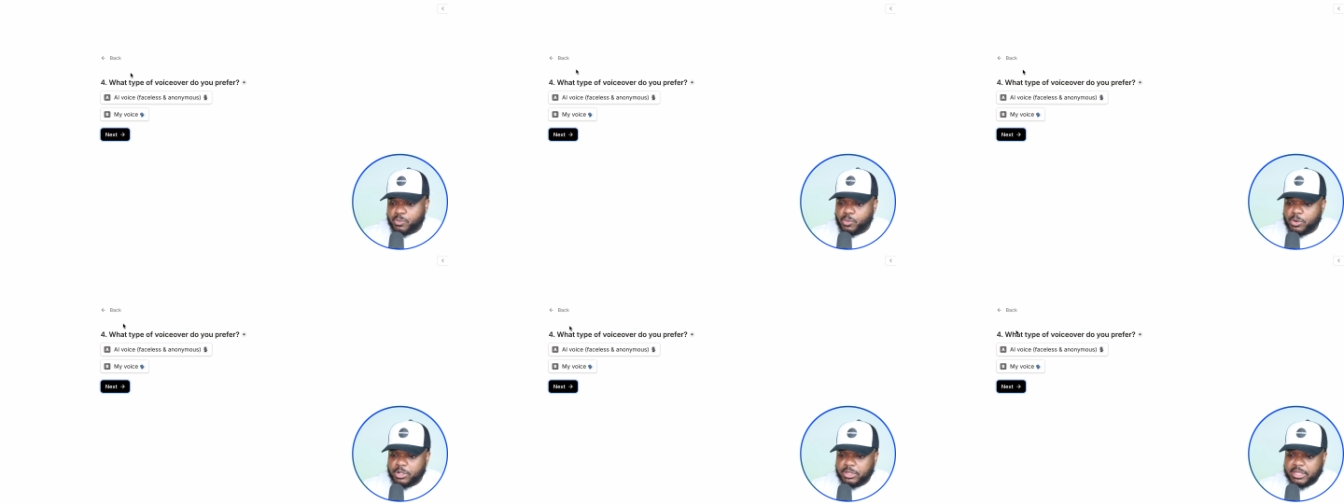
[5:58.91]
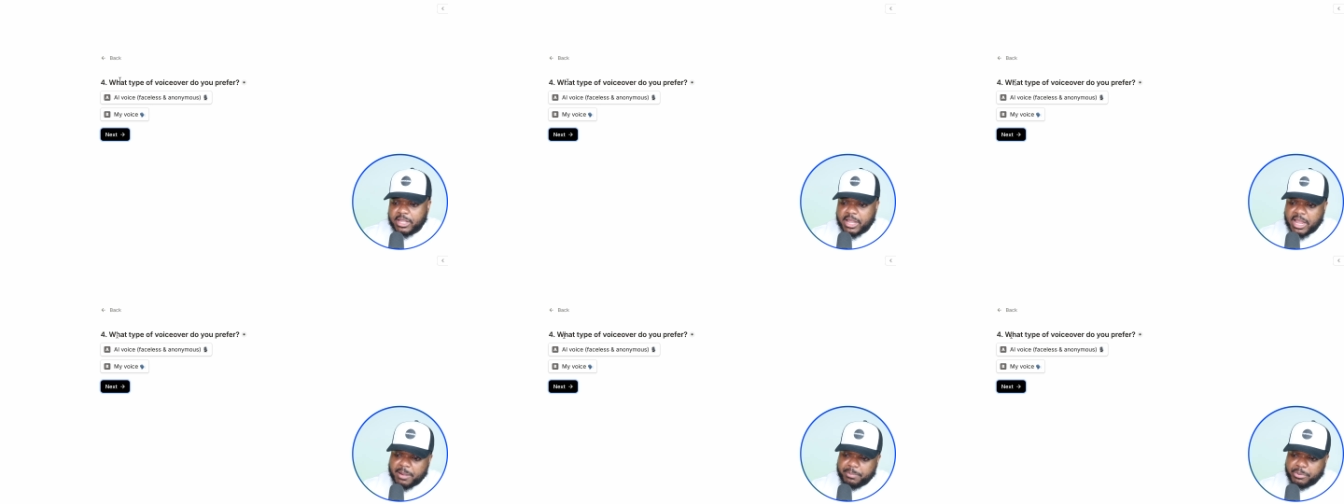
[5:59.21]
What
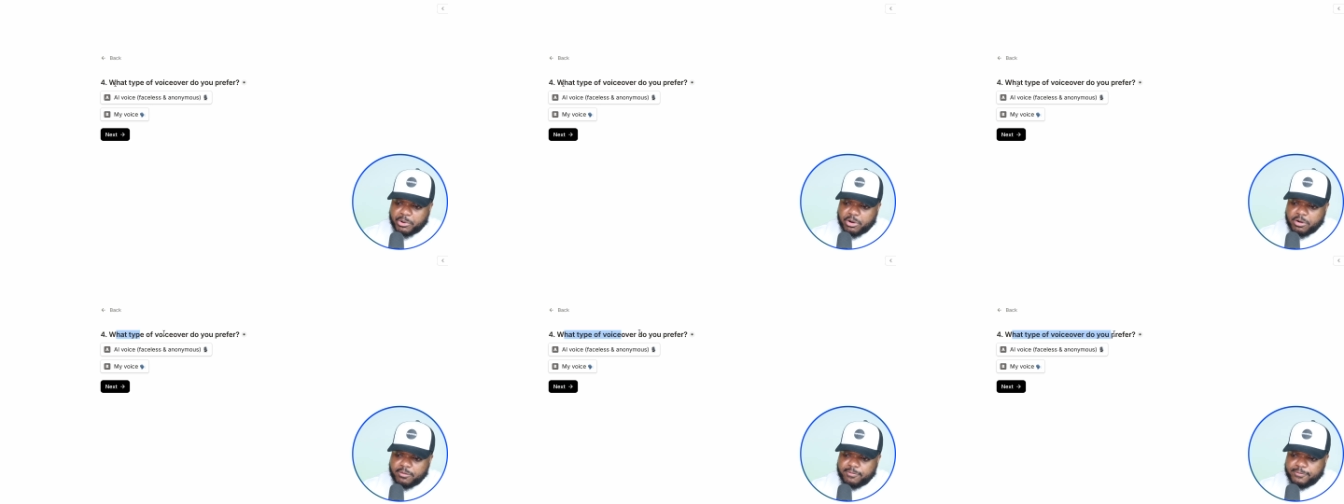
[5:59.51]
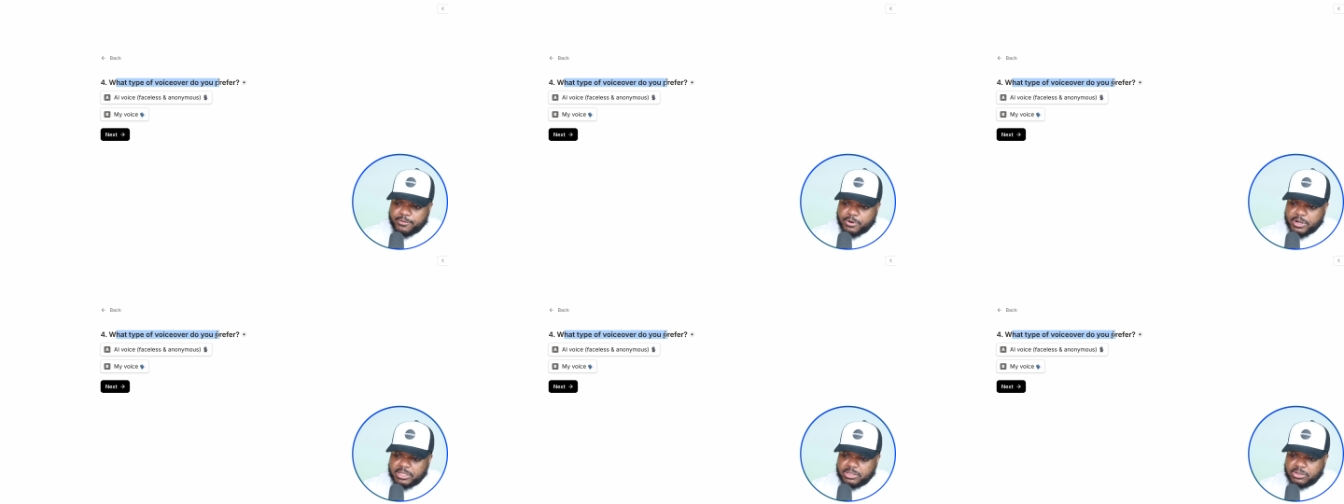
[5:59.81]
type of
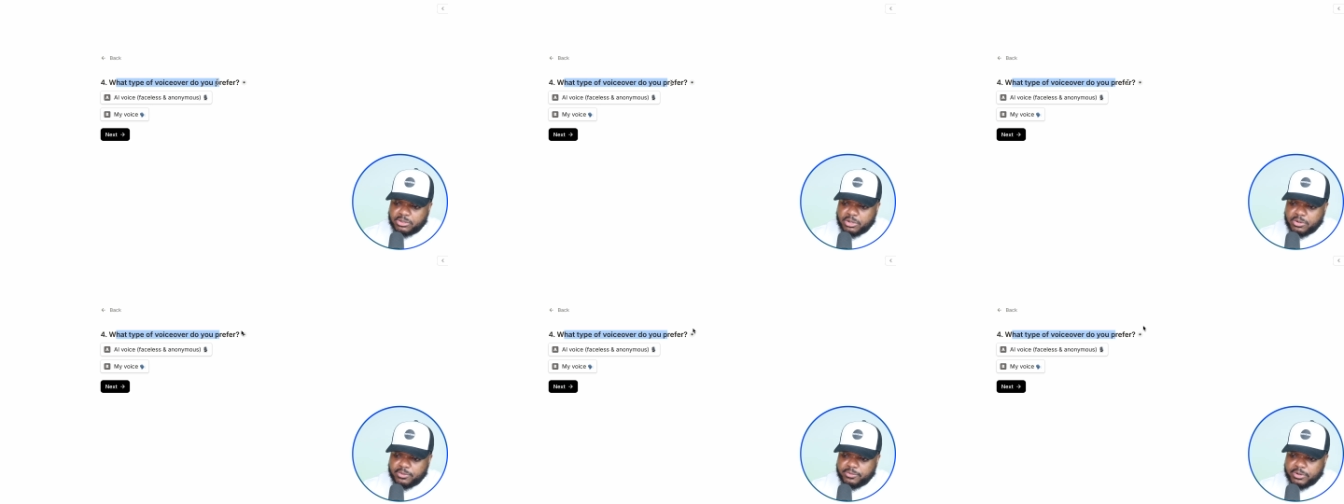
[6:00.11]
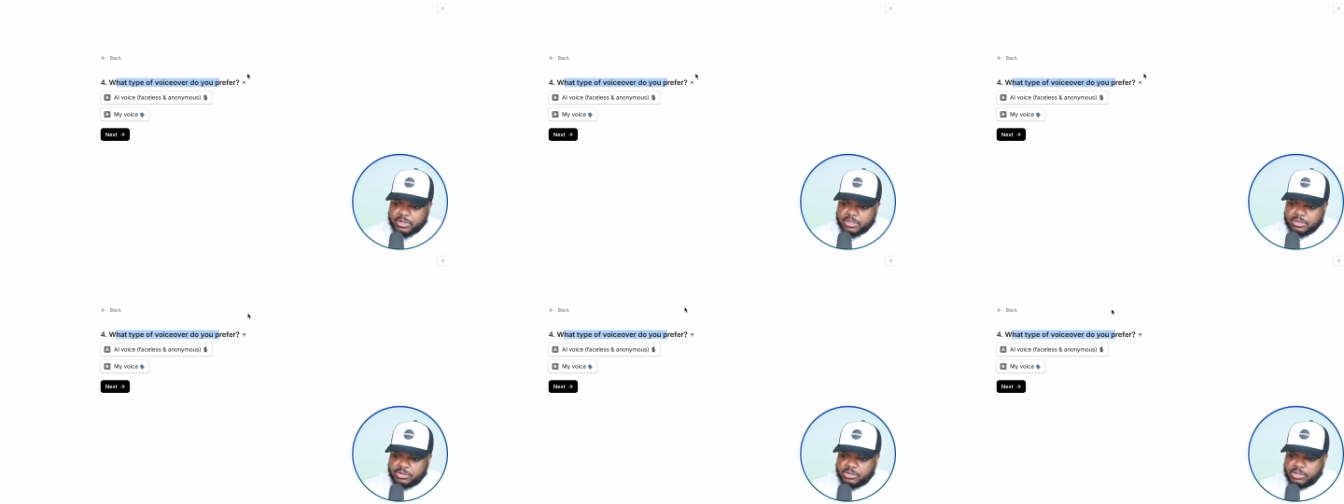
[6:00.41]

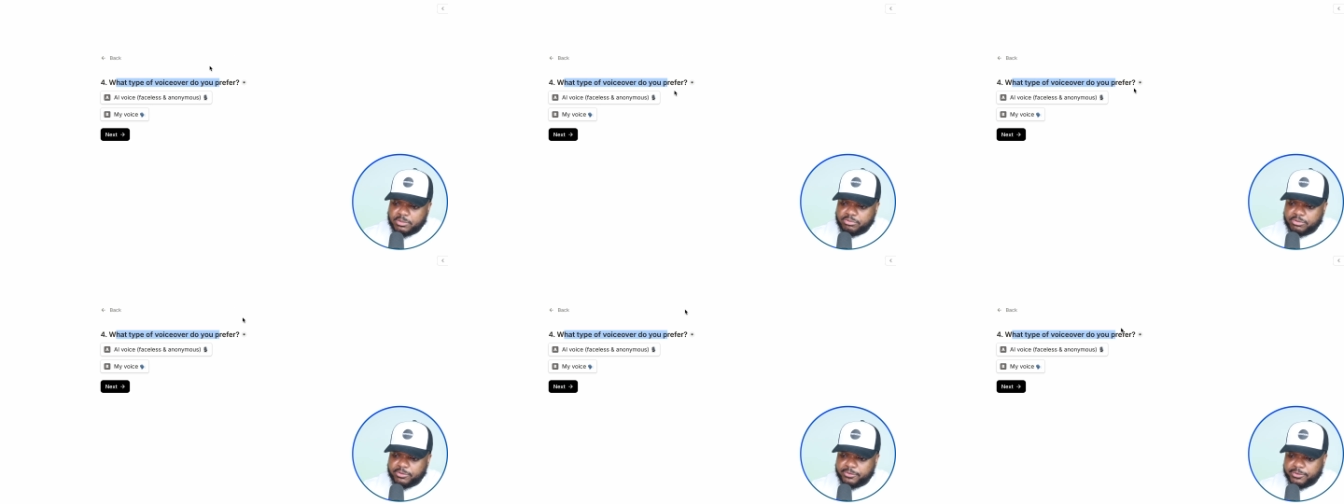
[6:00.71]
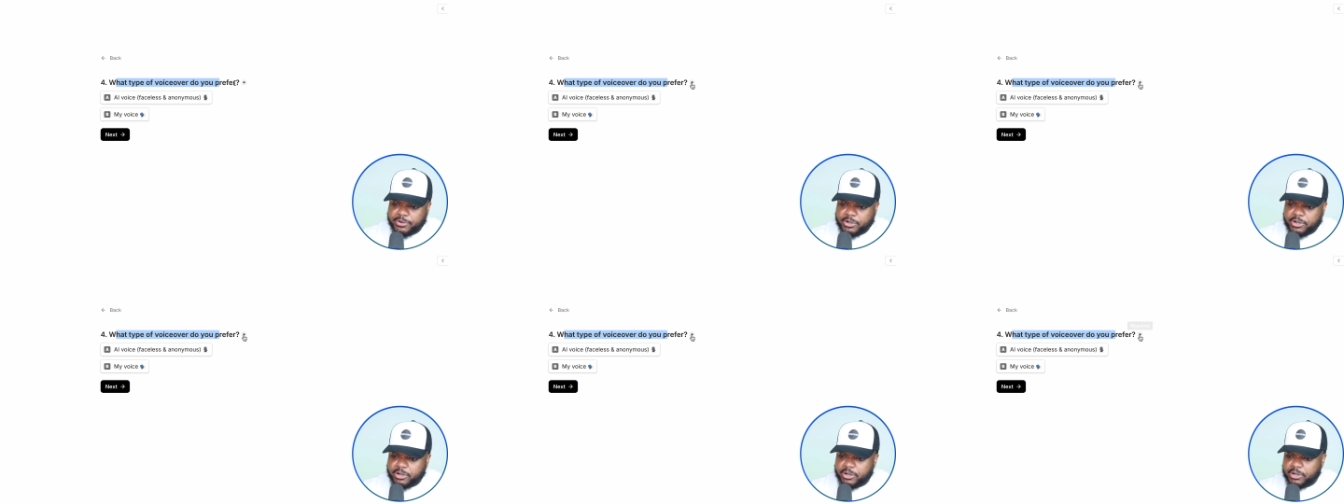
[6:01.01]
voiceover do you
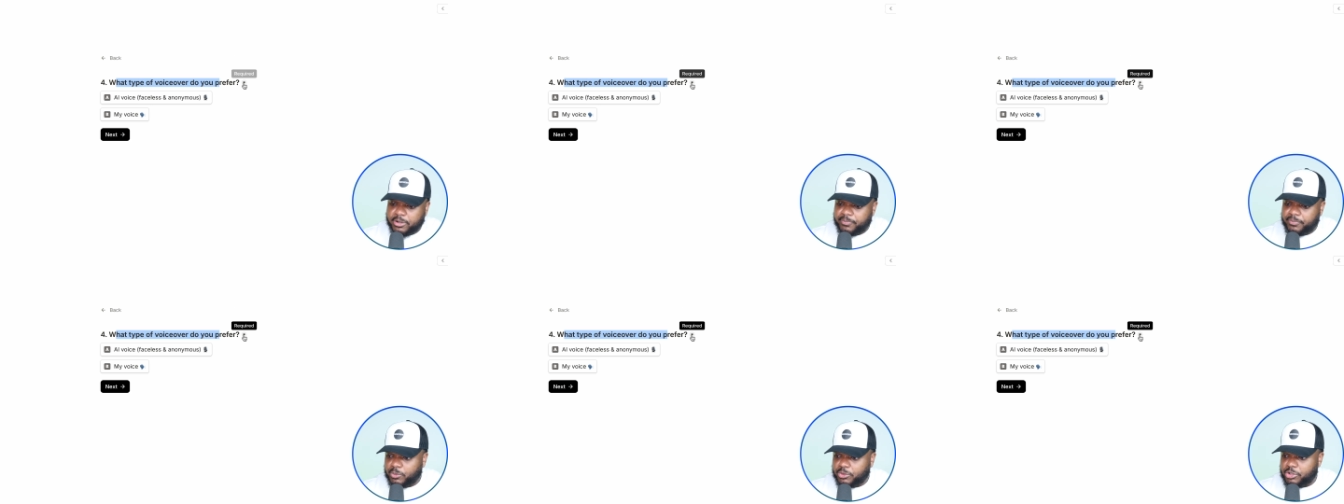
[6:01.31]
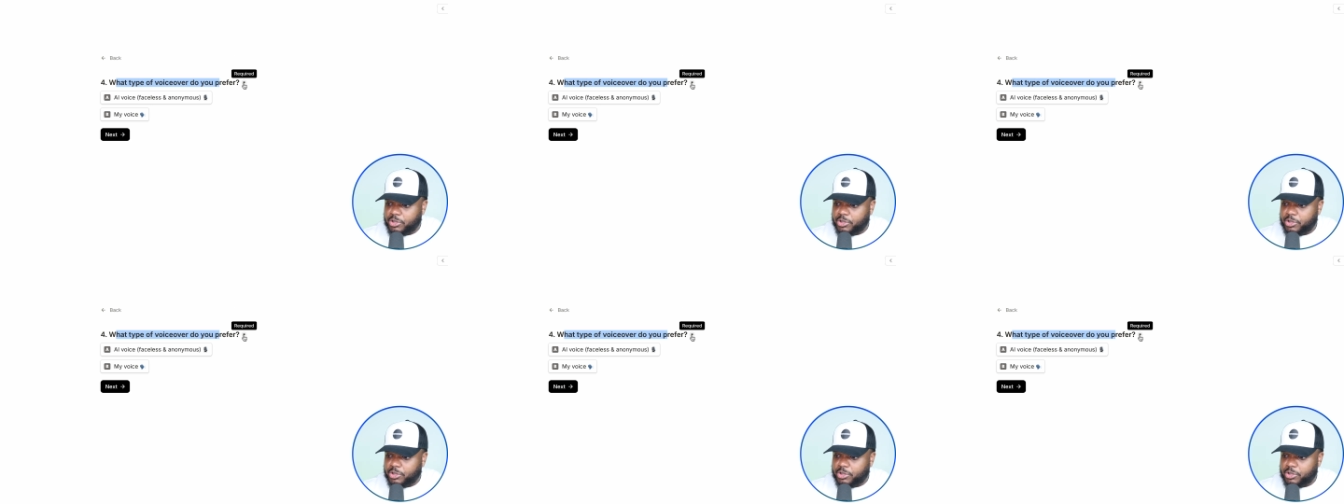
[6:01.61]
prefer?